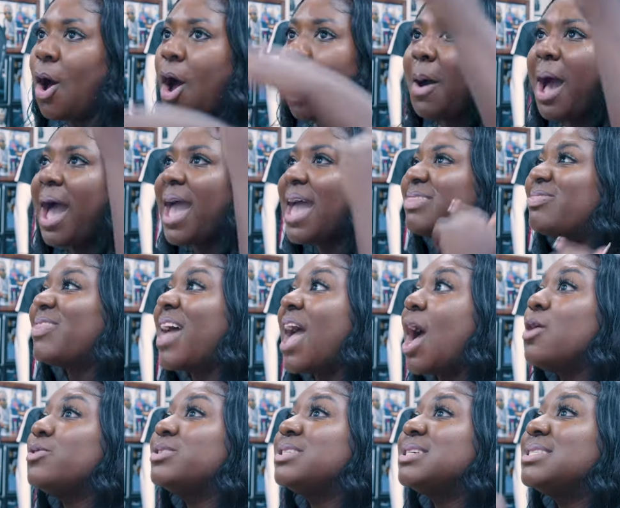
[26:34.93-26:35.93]
But I had
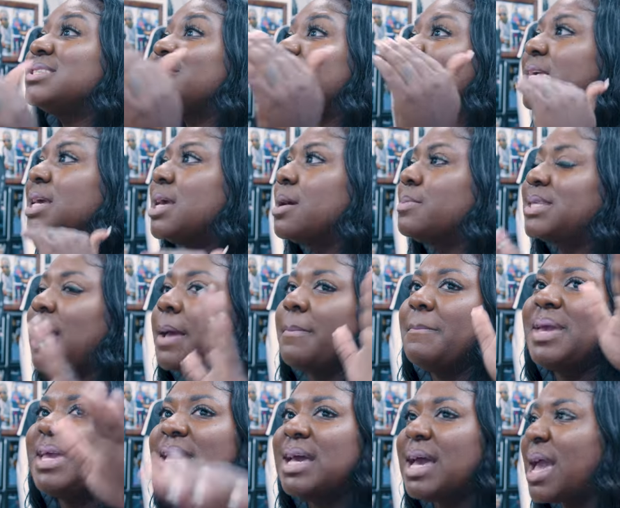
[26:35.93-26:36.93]
thousands of DMs,
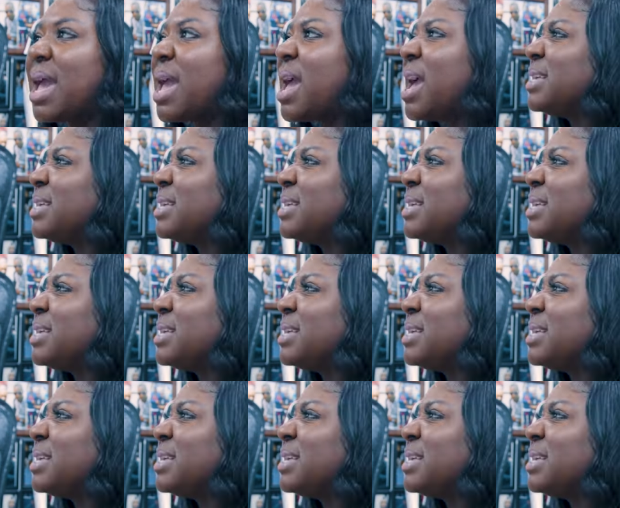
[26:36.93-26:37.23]
like Mia